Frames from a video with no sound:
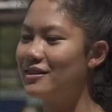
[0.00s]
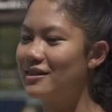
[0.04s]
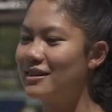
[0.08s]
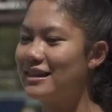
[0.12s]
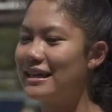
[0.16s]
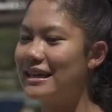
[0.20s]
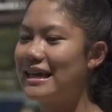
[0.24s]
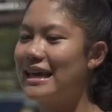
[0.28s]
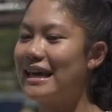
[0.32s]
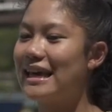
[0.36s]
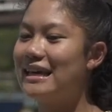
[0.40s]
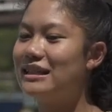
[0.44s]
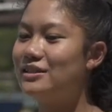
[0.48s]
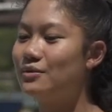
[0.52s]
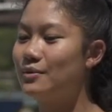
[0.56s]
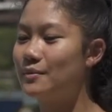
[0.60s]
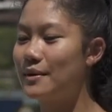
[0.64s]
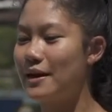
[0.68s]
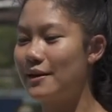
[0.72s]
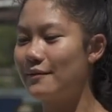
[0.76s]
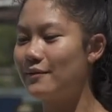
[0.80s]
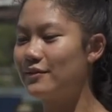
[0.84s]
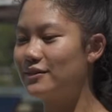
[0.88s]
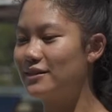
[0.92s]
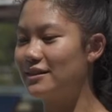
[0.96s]
the kids will
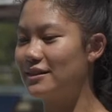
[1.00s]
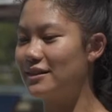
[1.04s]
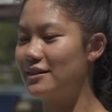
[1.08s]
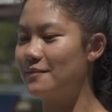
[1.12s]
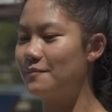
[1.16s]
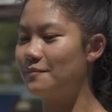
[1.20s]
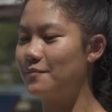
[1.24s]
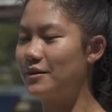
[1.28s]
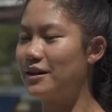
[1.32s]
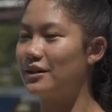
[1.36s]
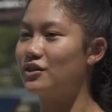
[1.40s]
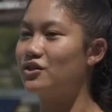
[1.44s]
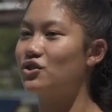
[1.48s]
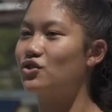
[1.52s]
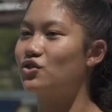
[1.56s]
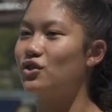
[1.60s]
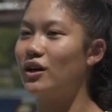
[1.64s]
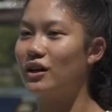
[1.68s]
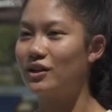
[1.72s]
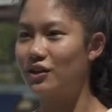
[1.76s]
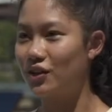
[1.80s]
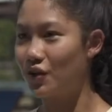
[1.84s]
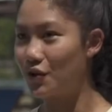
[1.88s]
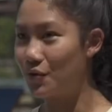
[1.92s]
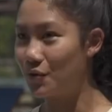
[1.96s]
be able to
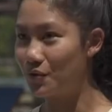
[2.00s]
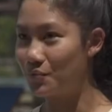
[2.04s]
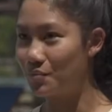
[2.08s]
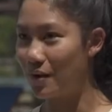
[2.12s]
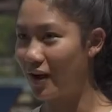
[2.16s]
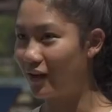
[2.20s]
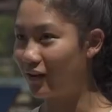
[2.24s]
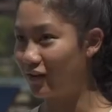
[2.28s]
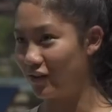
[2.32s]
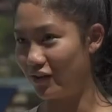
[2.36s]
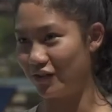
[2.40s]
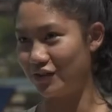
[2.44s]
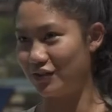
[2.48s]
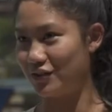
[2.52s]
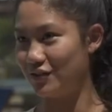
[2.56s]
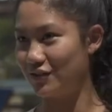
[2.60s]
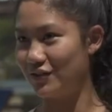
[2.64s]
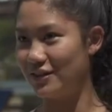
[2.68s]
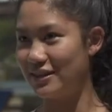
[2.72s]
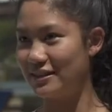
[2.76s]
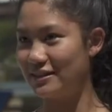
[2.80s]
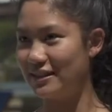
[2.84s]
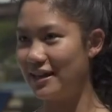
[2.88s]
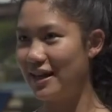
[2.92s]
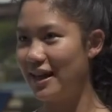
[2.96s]
construct their own bottle
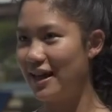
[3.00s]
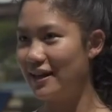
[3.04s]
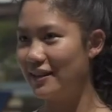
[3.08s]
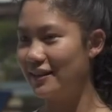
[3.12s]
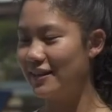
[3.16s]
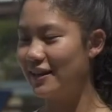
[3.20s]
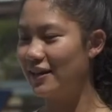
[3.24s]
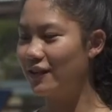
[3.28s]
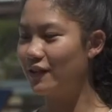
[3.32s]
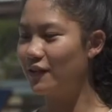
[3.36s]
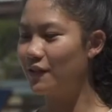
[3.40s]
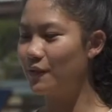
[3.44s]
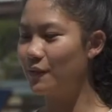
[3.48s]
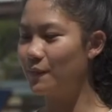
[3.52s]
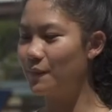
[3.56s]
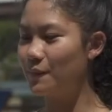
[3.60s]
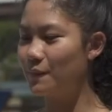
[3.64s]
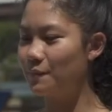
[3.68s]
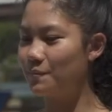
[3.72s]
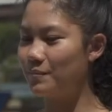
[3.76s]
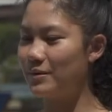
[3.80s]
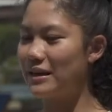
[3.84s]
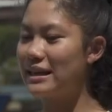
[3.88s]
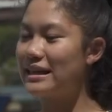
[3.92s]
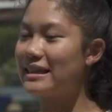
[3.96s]
nurseries. They'll
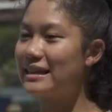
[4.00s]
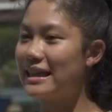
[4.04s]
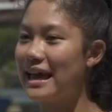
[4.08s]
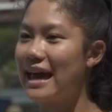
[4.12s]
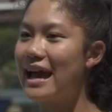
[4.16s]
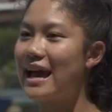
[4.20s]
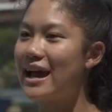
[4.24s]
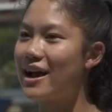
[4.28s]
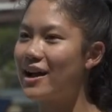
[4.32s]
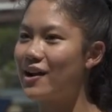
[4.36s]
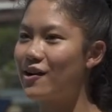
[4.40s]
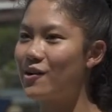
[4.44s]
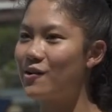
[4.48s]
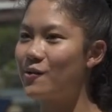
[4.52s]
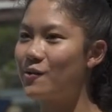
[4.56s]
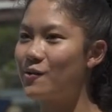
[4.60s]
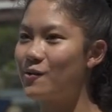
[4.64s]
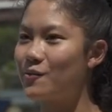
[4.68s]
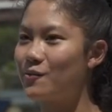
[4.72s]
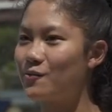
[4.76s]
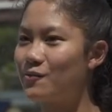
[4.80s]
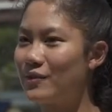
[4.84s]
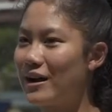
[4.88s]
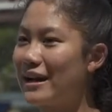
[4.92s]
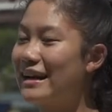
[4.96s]
be there
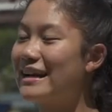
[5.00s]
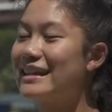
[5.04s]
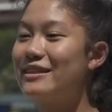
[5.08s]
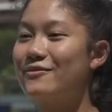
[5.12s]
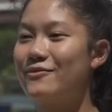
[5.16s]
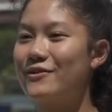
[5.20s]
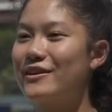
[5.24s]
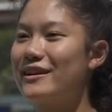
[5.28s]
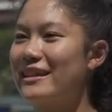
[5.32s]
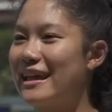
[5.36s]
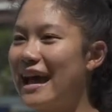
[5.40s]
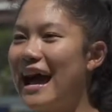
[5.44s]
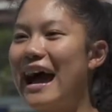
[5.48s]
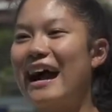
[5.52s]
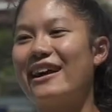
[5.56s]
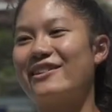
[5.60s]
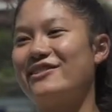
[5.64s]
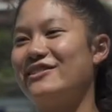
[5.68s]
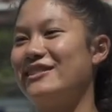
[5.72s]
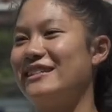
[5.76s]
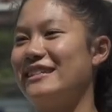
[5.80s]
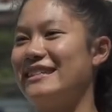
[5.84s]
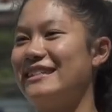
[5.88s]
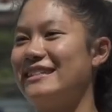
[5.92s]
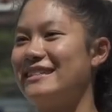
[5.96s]
right where the
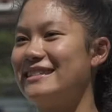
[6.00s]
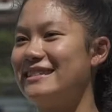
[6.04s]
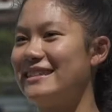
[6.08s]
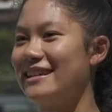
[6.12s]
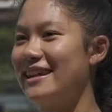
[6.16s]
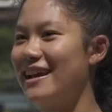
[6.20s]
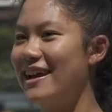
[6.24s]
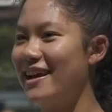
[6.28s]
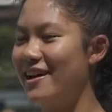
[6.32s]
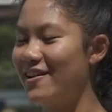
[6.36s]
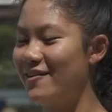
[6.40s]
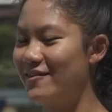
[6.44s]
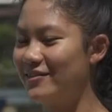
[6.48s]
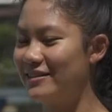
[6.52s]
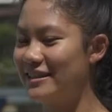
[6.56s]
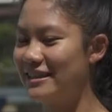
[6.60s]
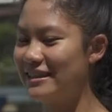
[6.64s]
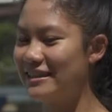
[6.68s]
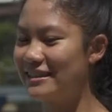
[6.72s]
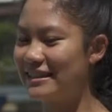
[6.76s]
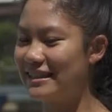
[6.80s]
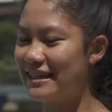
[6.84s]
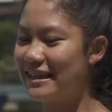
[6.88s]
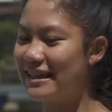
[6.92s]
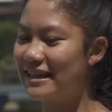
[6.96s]
action is to
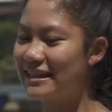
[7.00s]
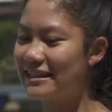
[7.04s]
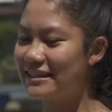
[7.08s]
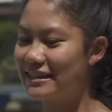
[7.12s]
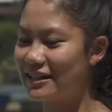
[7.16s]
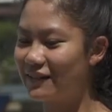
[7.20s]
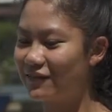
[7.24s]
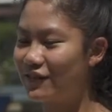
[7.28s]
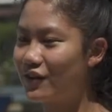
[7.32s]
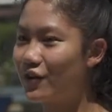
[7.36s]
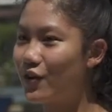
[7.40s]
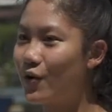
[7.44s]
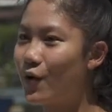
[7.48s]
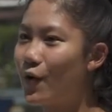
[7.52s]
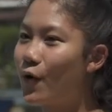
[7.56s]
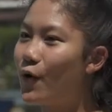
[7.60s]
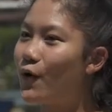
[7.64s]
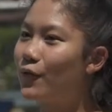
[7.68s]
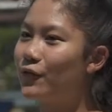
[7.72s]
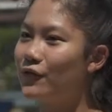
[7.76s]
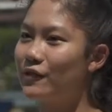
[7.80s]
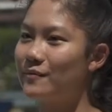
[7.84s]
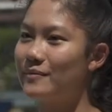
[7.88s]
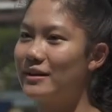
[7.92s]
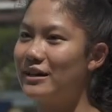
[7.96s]
see different
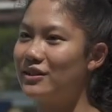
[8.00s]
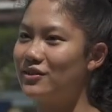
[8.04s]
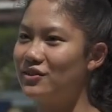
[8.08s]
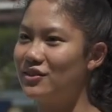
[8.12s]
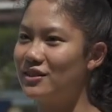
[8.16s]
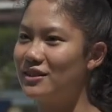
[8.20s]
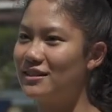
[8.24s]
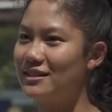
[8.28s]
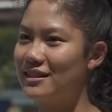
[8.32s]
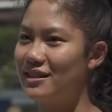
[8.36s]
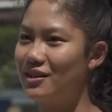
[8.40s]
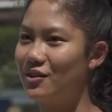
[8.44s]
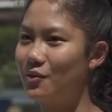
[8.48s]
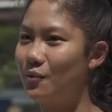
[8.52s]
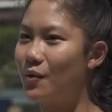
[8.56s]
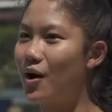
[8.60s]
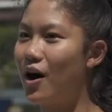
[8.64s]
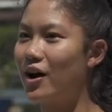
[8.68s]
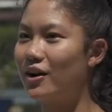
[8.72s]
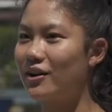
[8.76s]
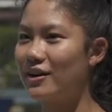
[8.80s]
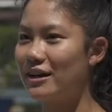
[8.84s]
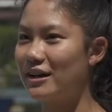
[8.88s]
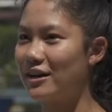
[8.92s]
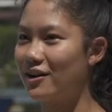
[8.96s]
coral formations in the
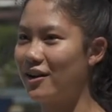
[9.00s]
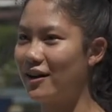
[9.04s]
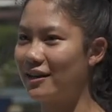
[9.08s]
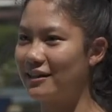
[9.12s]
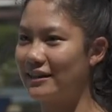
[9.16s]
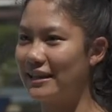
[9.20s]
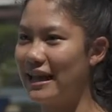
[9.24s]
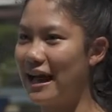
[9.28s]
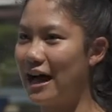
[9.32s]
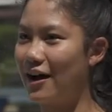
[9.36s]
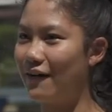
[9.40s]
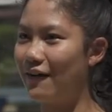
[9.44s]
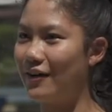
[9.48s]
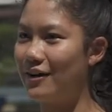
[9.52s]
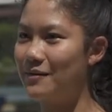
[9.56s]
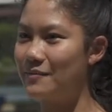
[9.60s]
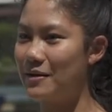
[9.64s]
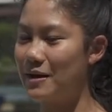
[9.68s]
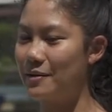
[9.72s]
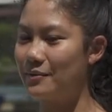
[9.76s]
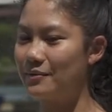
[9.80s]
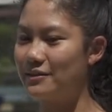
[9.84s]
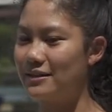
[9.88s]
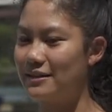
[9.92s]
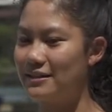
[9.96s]
water in Koh Tao and
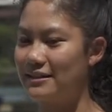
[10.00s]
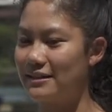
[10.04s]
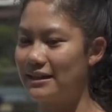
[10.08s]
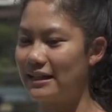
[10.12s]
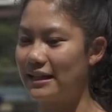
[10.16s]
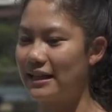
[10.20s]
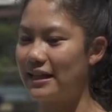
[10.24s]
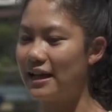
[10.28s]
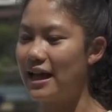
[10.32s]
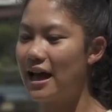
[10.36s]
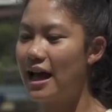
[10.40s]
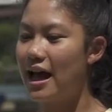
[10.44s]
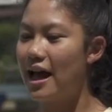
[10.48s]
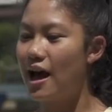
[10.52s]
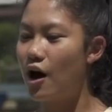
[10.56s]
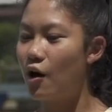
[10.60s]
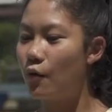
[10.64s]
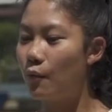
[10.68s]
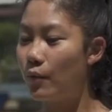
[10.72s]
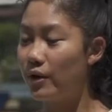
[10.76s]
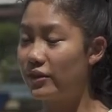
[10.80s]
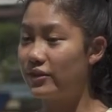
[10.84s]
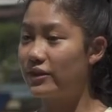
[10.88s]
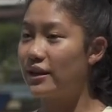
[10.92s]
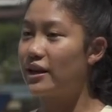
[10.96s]
be able to see
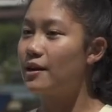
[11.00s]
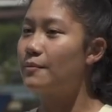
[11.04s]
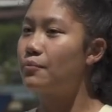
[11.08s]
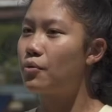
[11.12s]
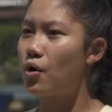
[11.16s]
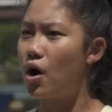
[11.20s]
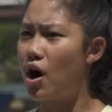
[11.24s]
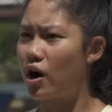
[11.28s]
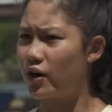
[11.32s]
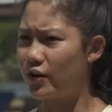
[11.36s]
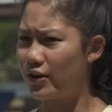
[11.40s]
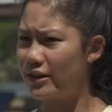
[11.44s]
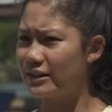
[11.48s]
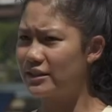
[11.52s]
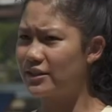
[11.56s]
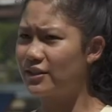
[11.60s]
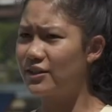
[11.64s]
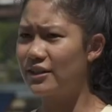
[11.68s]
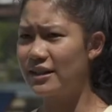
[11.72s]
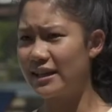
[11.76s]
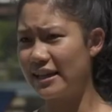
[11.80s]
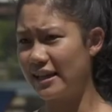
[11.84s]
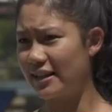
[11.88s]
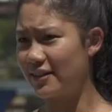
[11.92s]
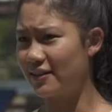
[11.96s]
what their progress
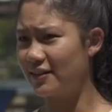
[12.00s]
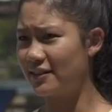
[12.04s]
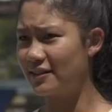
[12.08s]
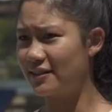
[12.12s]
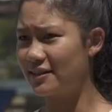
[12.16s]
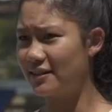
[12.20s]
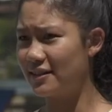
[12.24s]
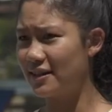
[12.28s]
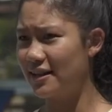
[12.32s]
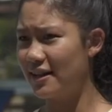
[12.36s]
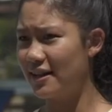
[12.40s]
could yield.